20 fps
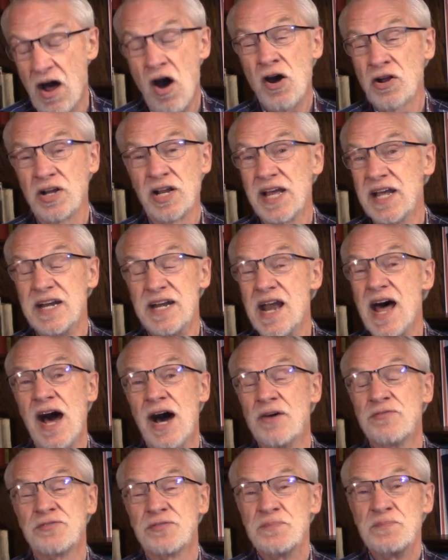Oddly
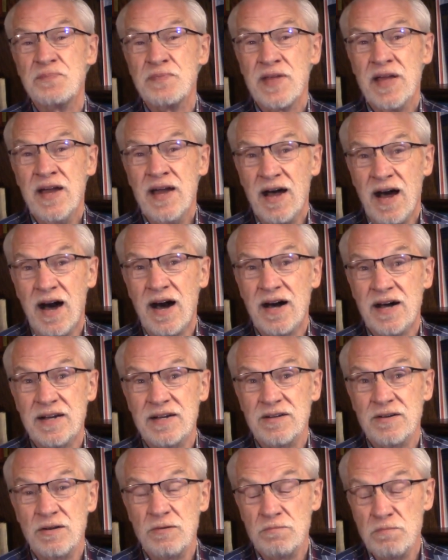enough,
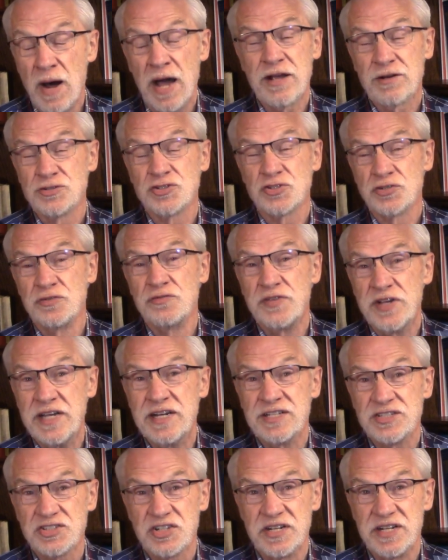Michael
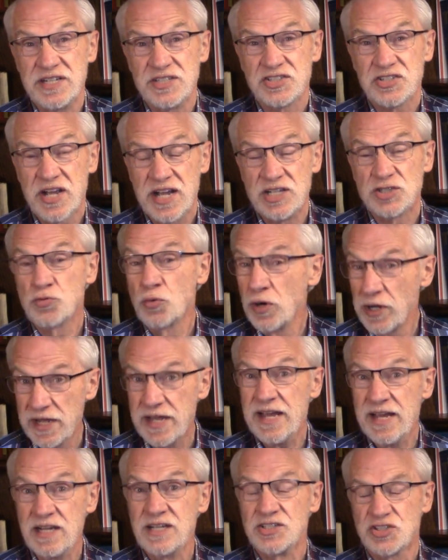Servetus, in his case,
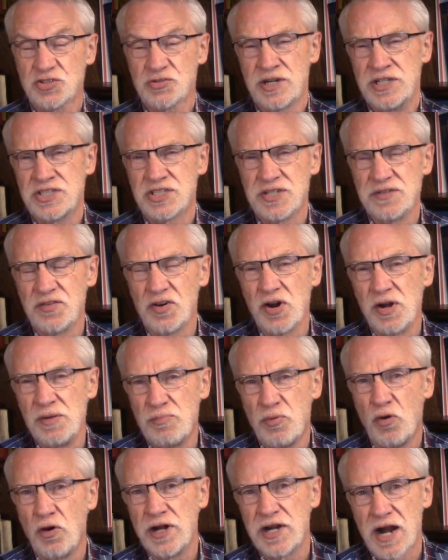really illustrates the very
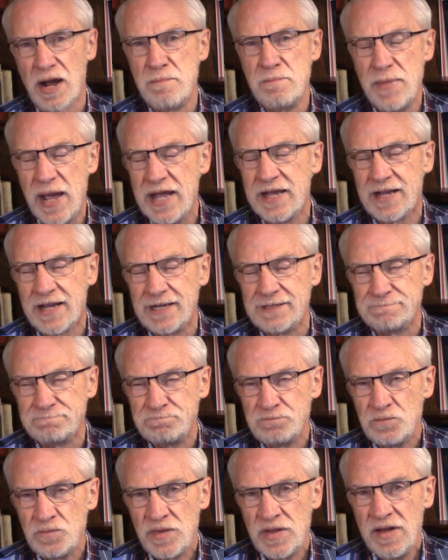point I'm making.
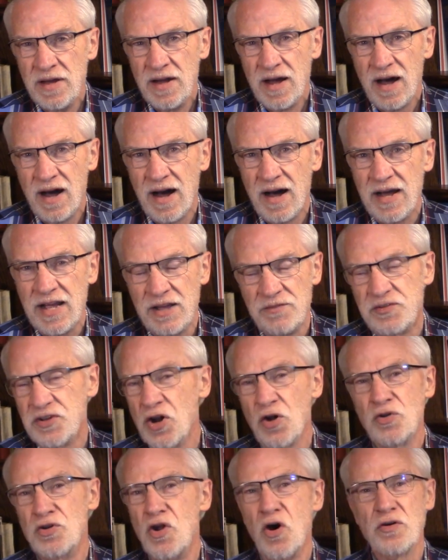If you
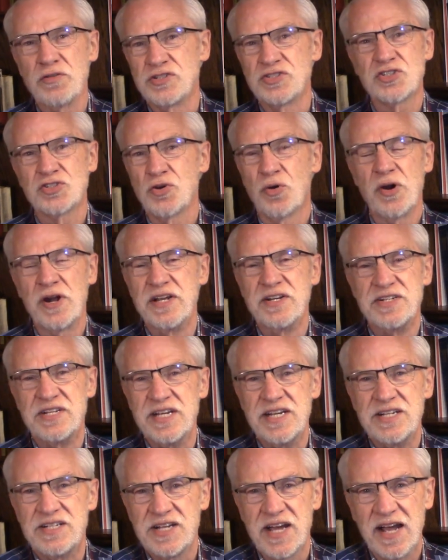don't know the story in
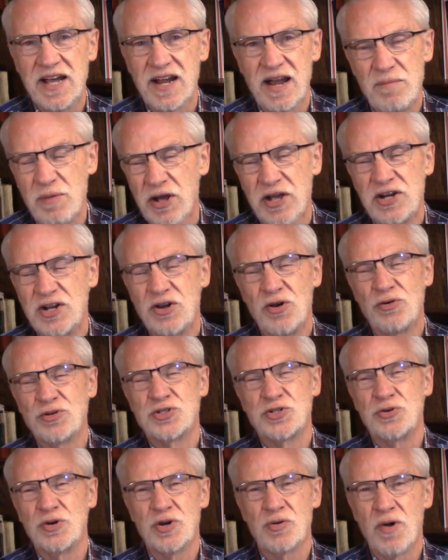detail, I'm not going to go
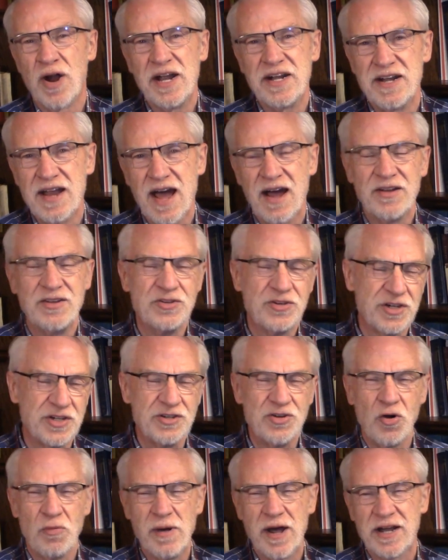to it right now. You
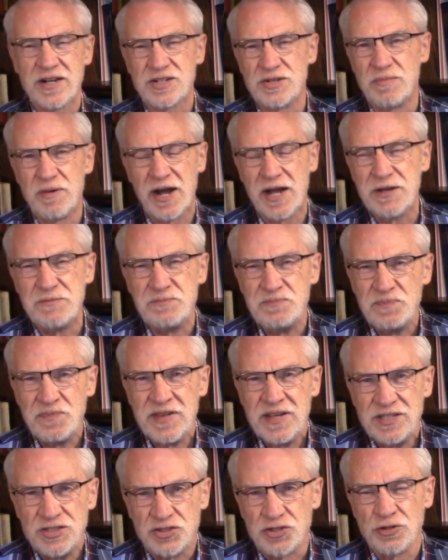could go back to my
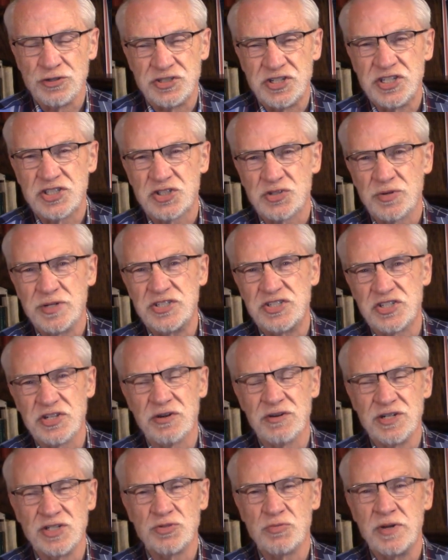church history
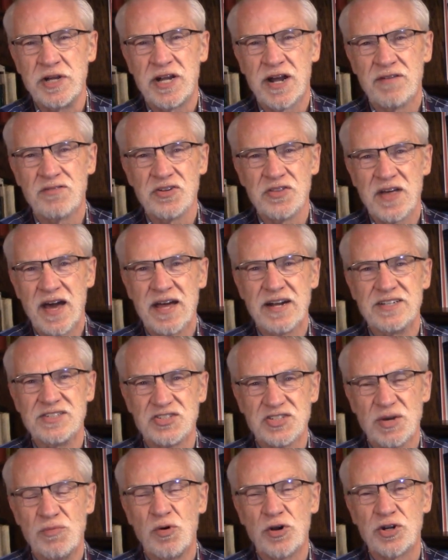series. We cover that
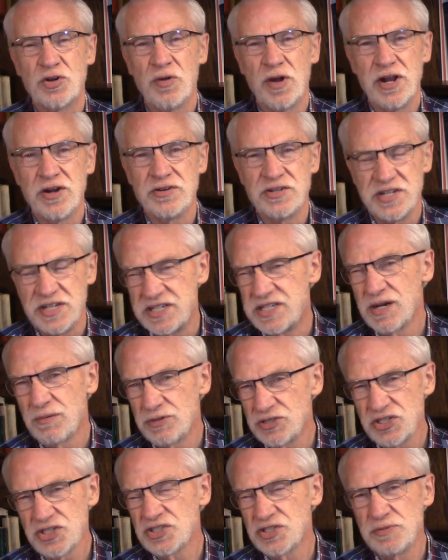in somewhat greater detail.
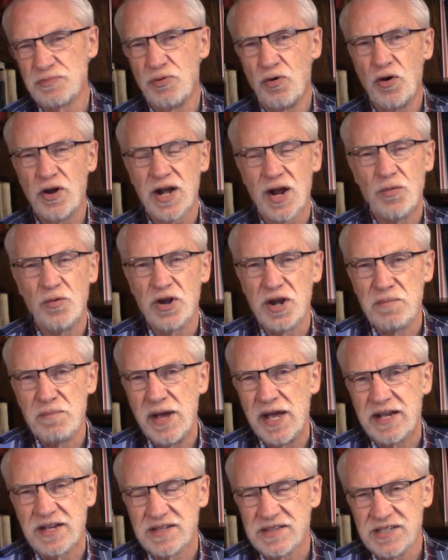But just the point I want to
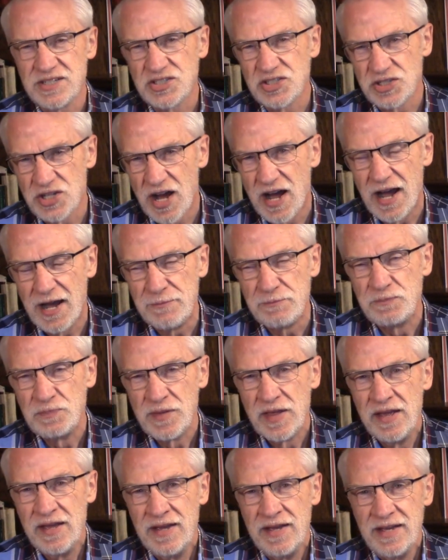make at this time
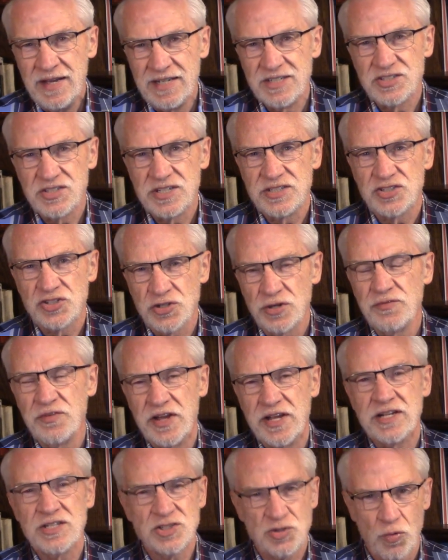is that
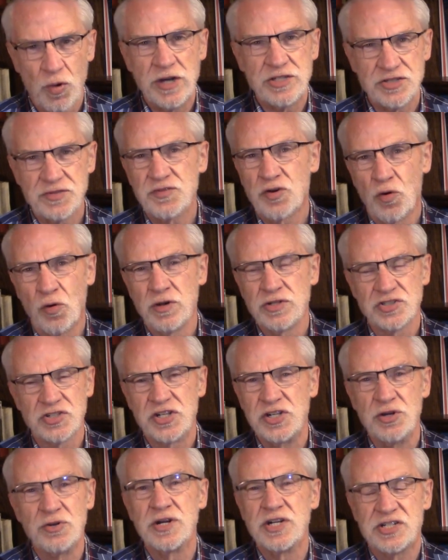Servetus was, of course,
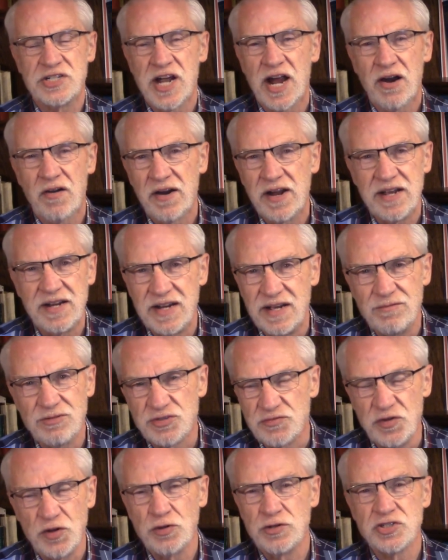a Unitarian. He
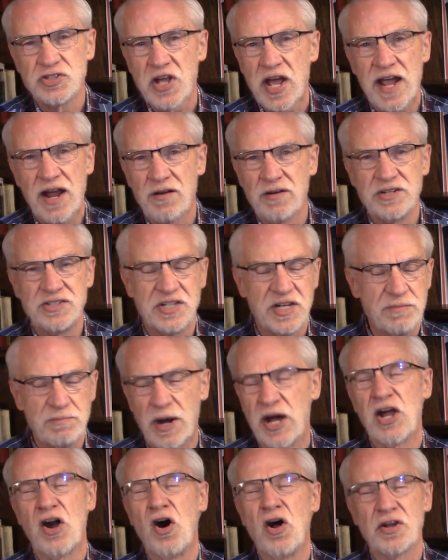was viewed as a heretic
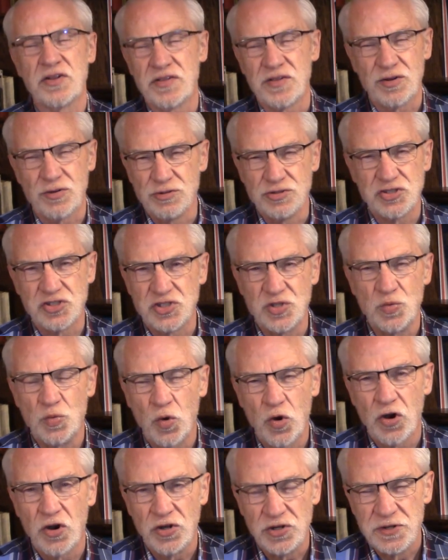by all of the
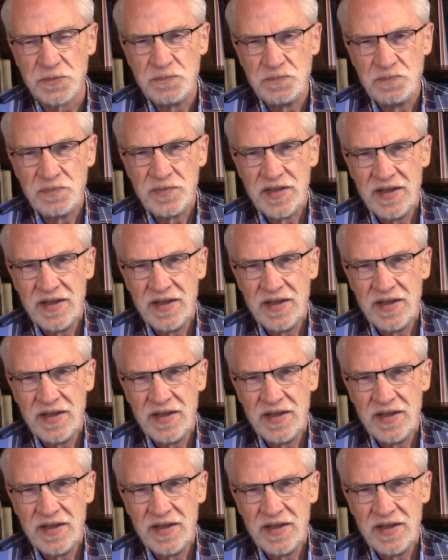Christian world.